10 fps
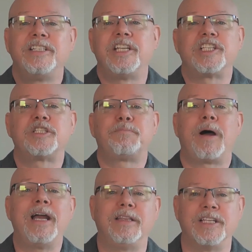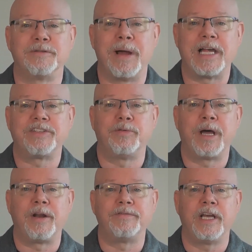despite this massive
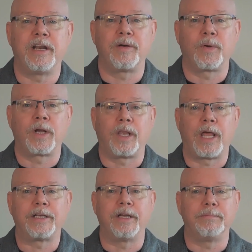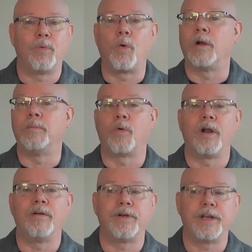amount of data that we're collecting more and
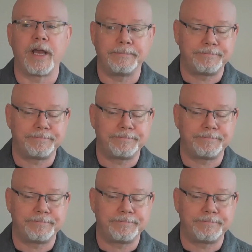more every day.